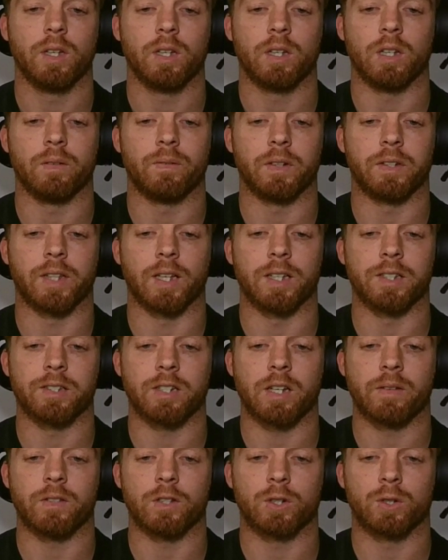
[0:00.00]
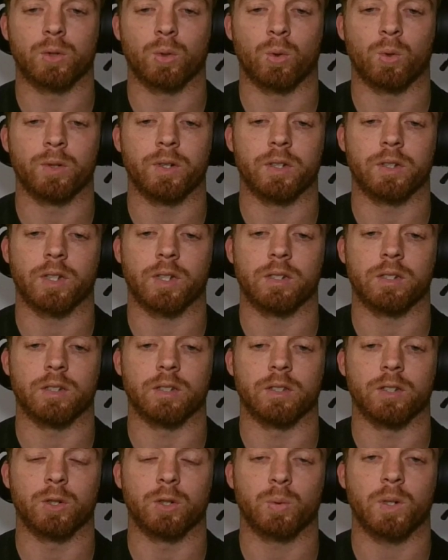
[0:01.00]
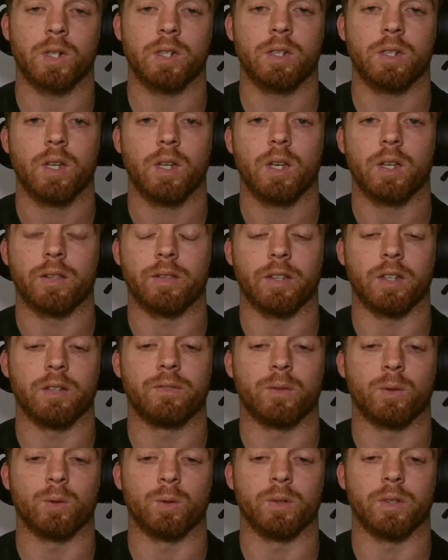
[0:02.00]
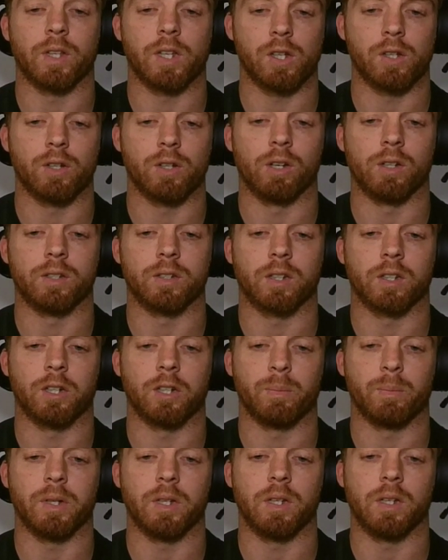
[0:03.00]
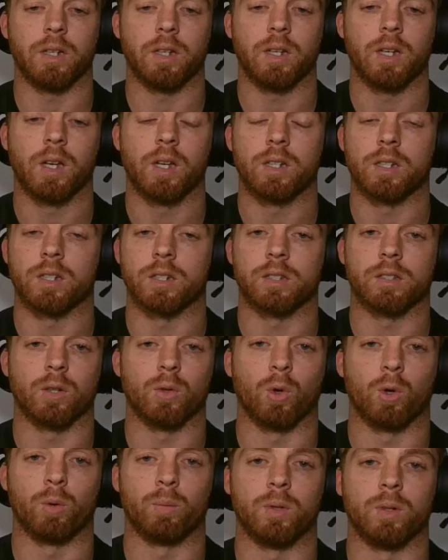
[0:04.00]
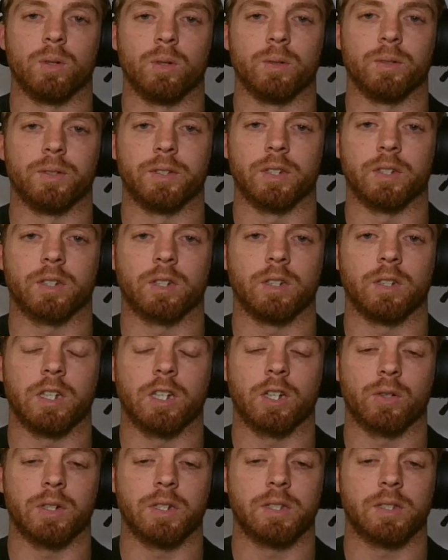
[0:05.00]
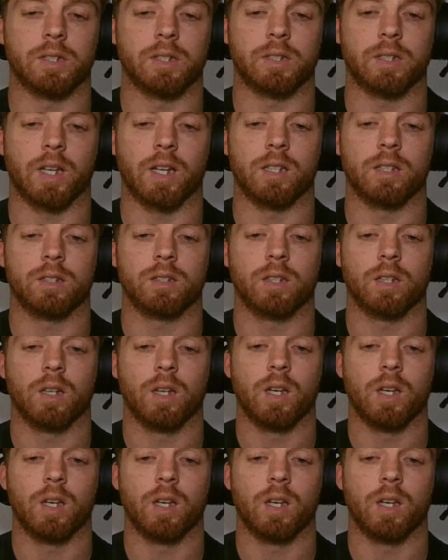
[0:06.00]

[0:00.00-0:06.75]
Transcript: If it doesn't have the sword, such as this one, therefore then you know it's going to be just a normal, just going to increase the stats.